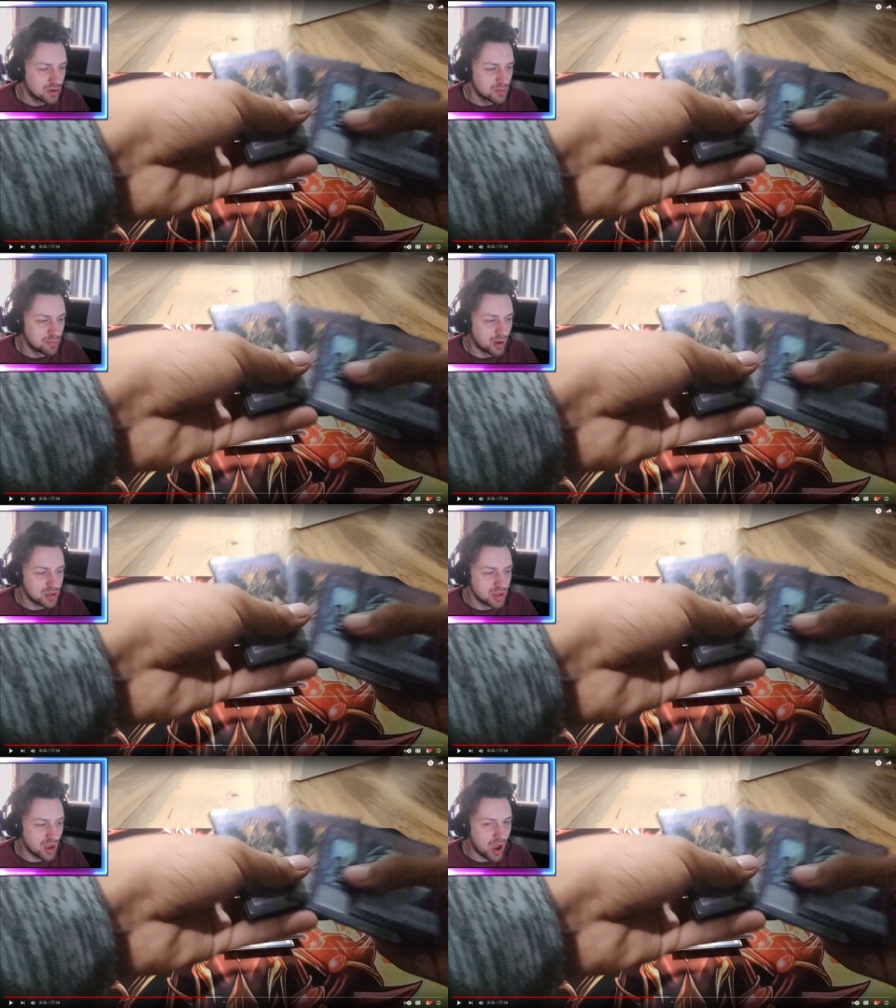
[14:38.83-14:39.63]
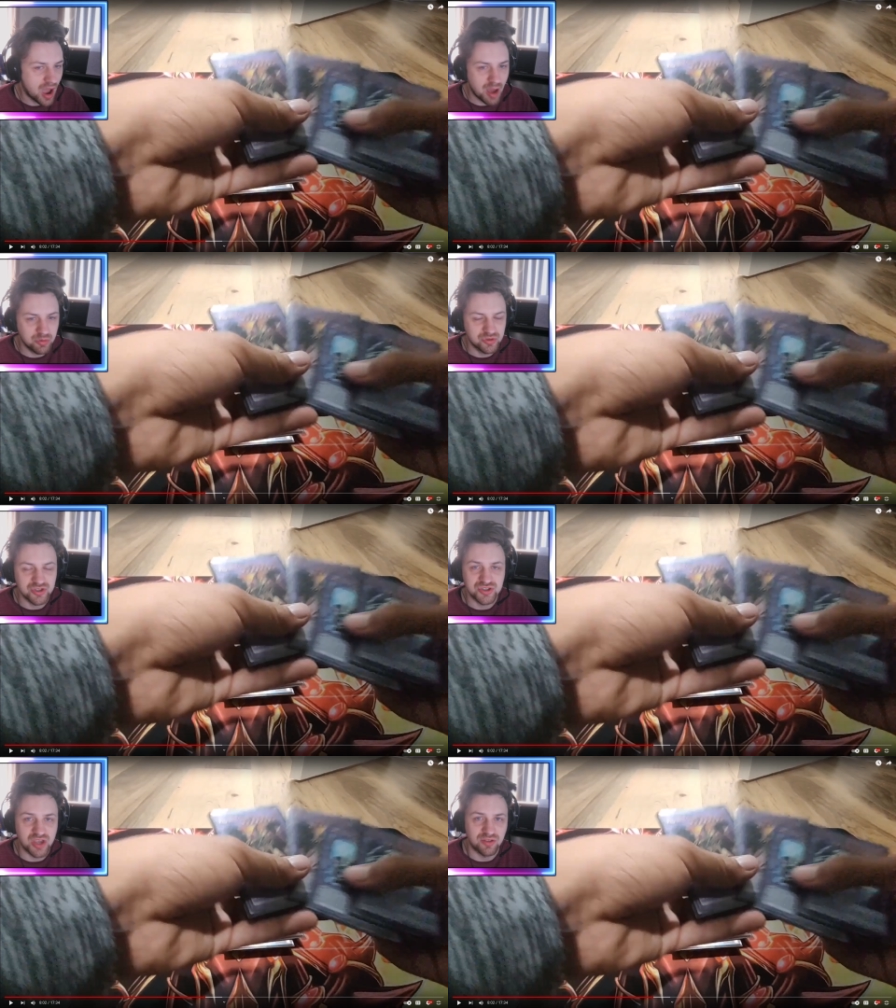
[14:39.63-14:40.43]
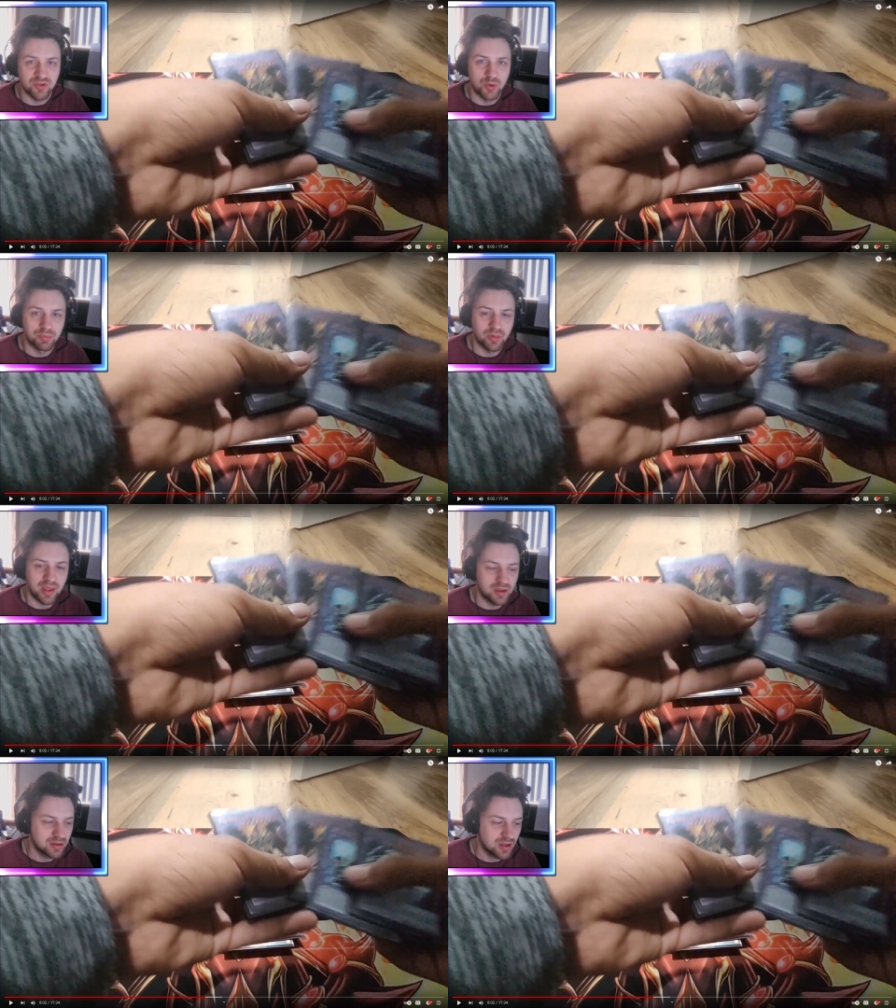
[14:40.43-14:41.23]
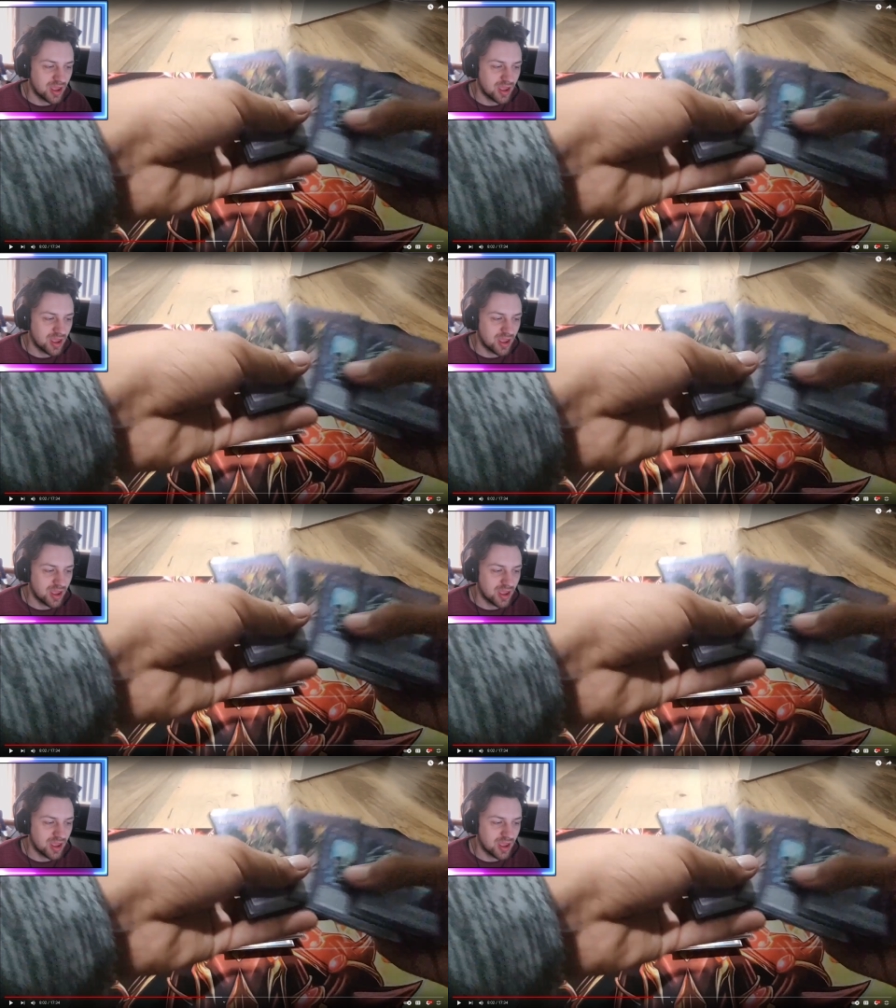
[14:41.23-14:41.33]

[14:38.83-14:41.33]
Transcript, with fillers: but yeah, I would just say don't play it.